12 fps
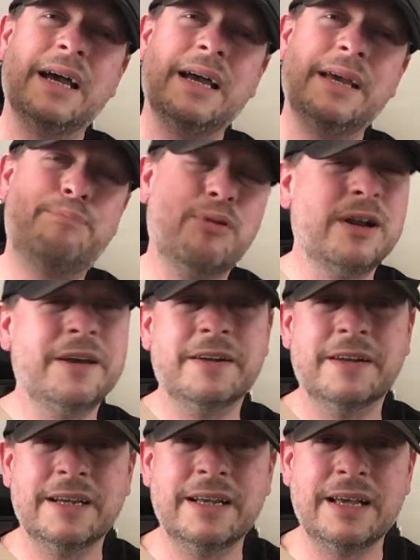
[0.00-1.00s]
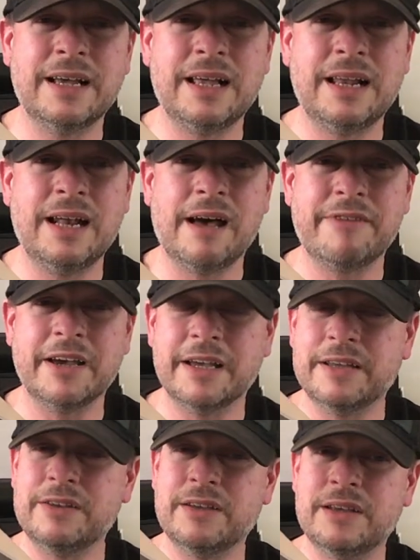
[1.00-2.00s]
It's brilliant. Love it.
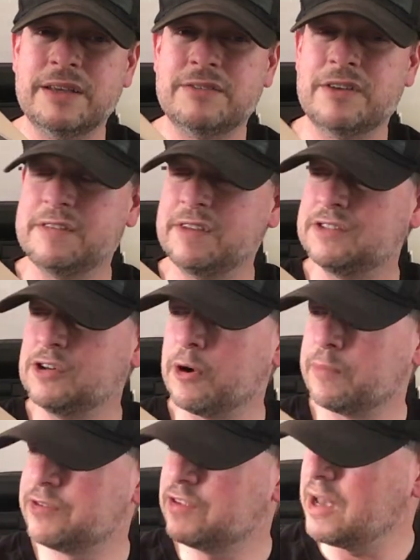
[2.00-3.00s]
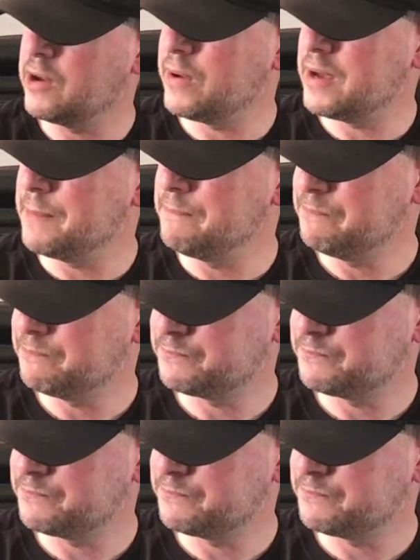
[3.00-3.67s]
ZZ Top. So